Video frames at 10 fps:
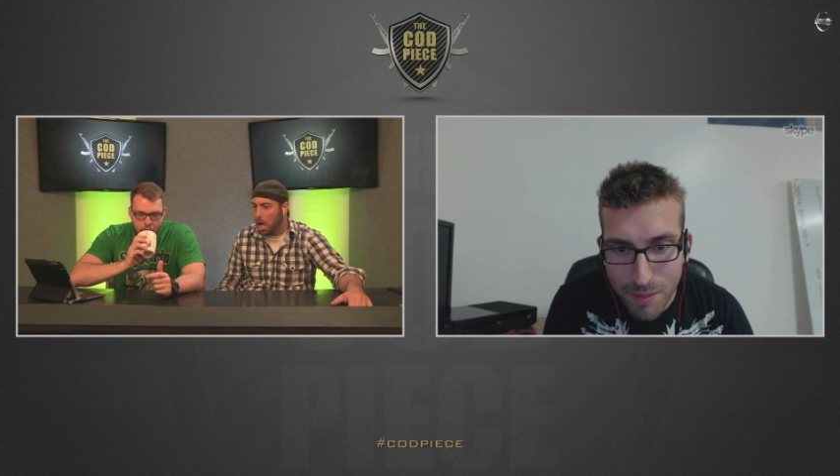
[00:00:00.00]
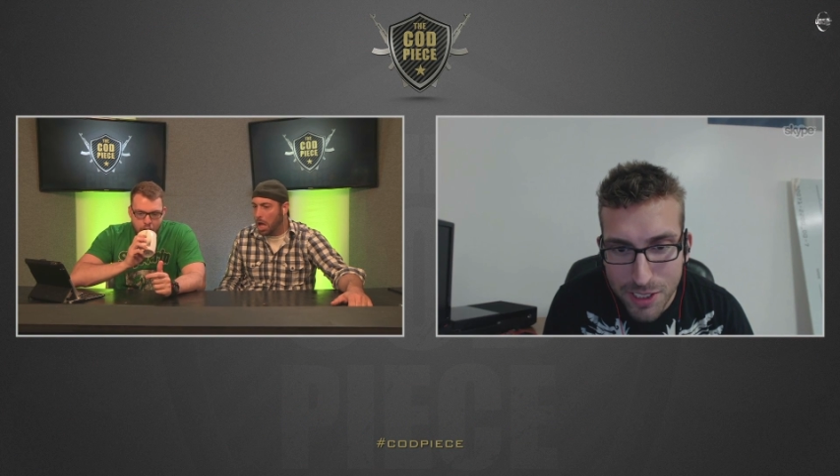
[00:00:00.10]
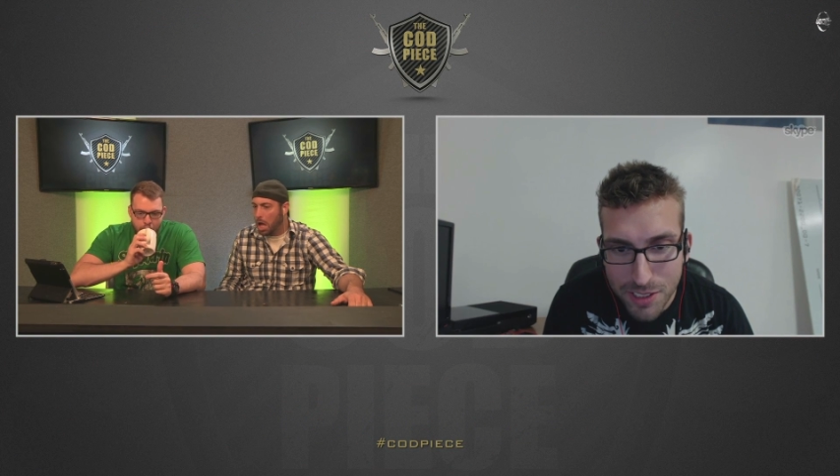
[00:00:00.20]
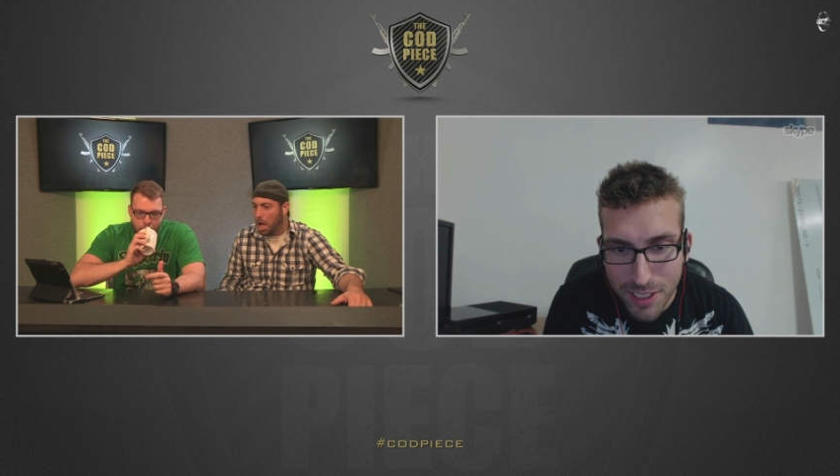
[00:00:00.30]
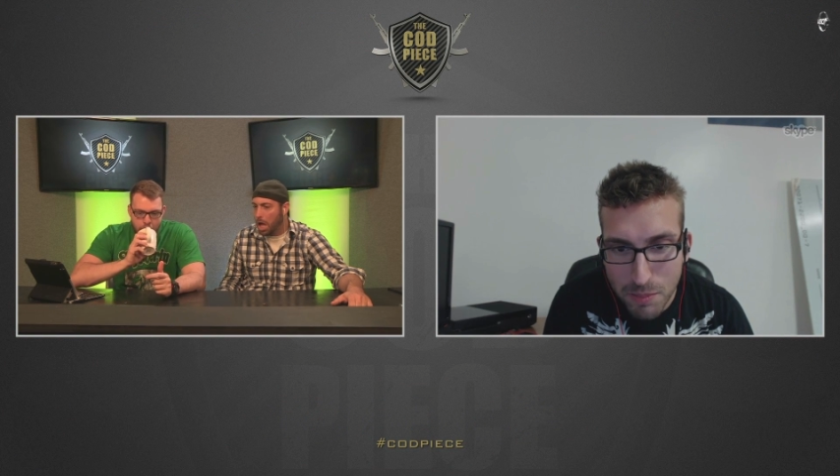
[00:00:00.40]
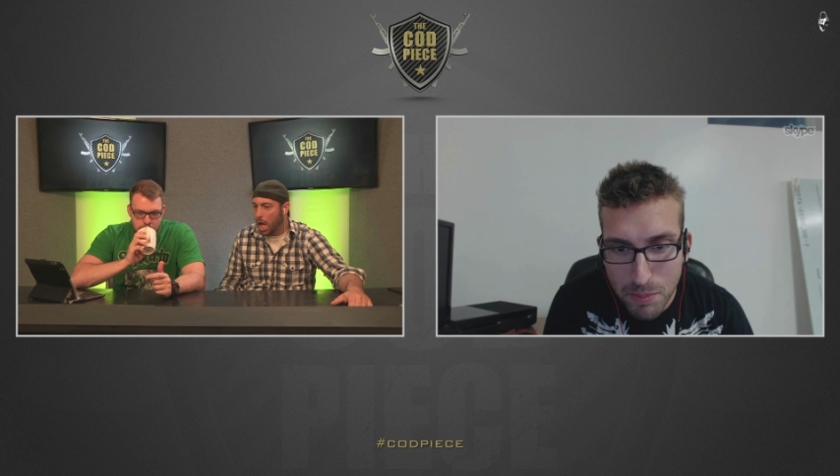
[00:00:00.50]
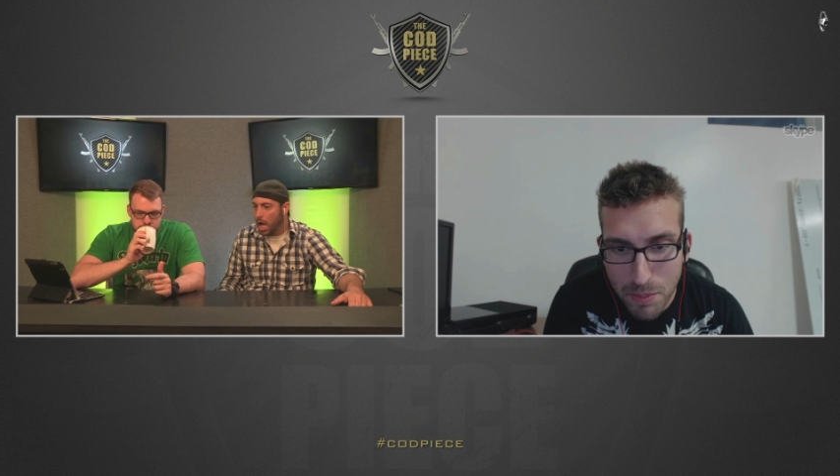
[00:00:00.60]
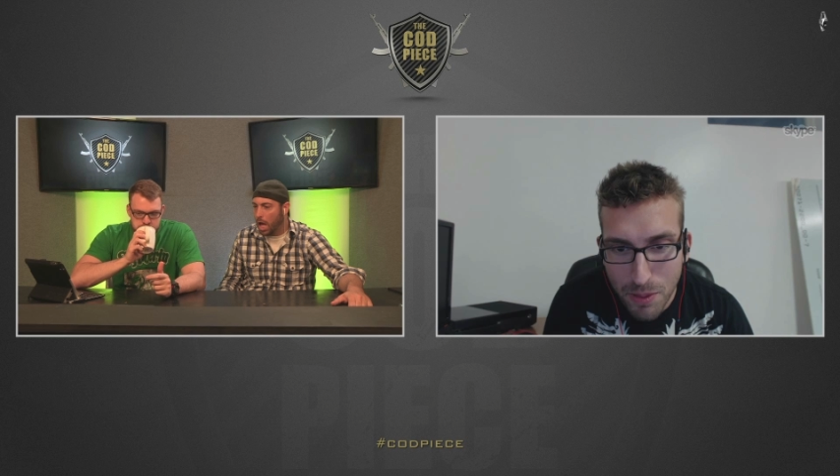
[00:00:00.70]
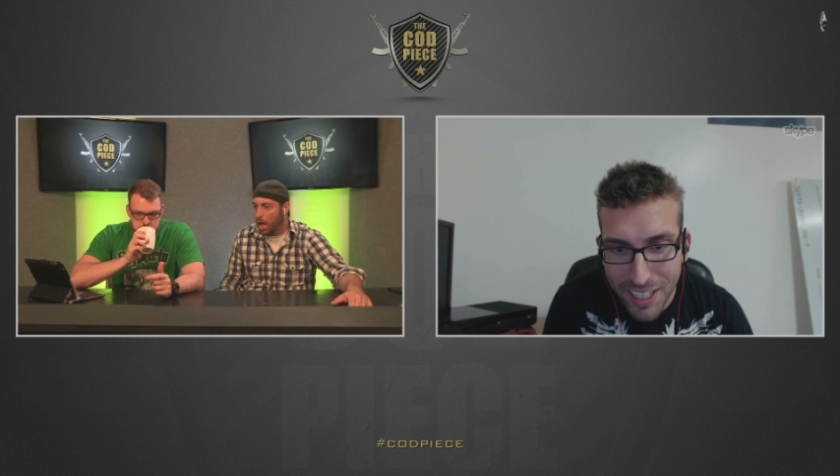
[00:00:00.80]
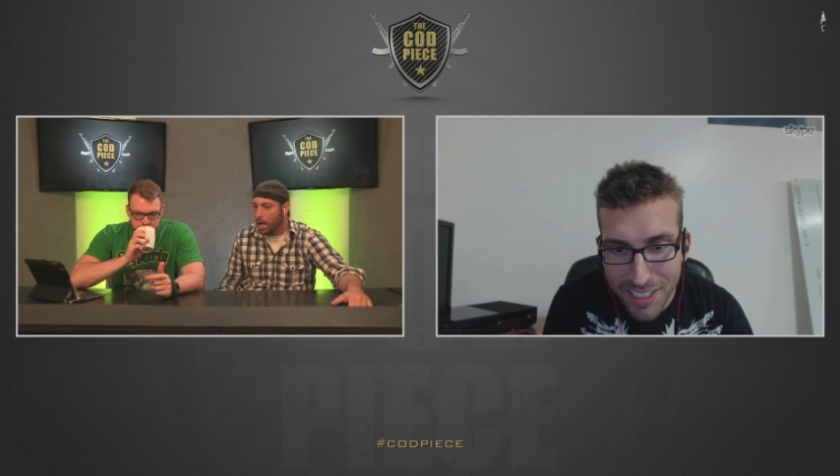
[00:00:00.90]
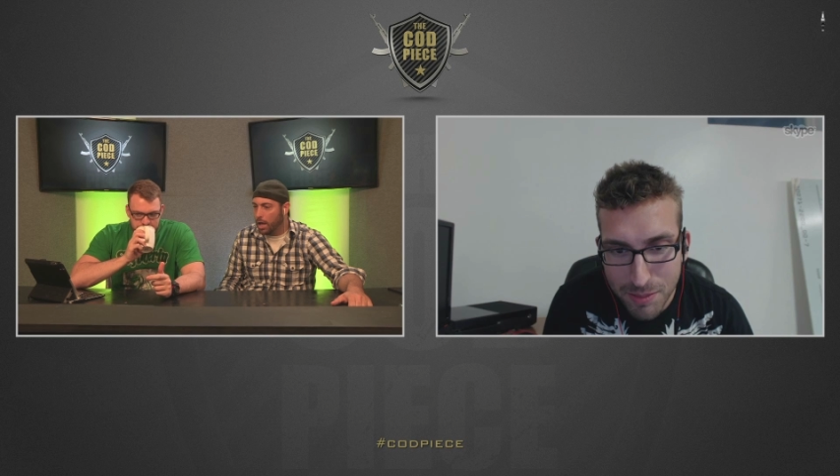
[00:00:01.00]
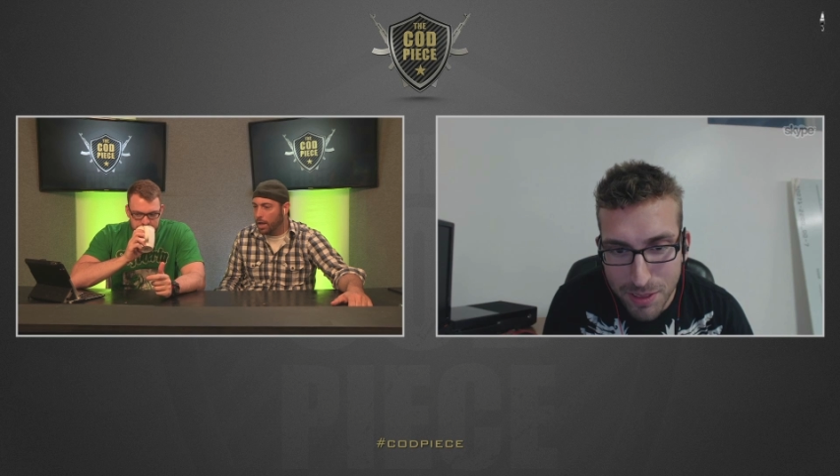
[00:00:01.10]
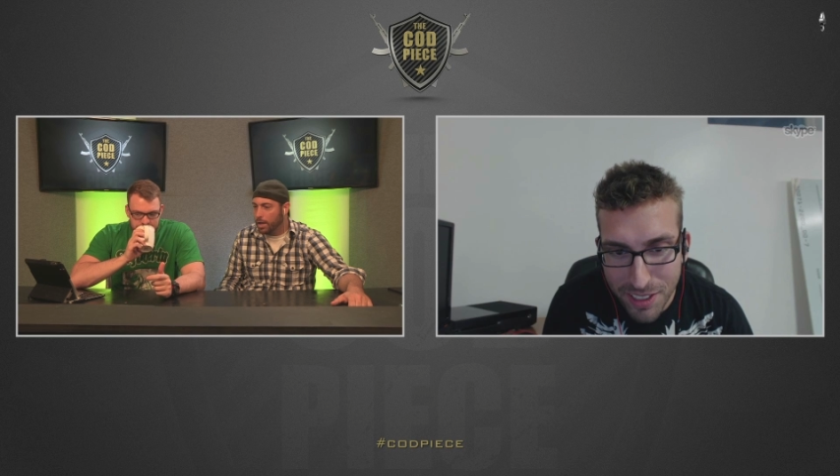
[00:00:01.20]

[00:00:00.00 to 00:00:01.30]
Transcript: X more handsome than you?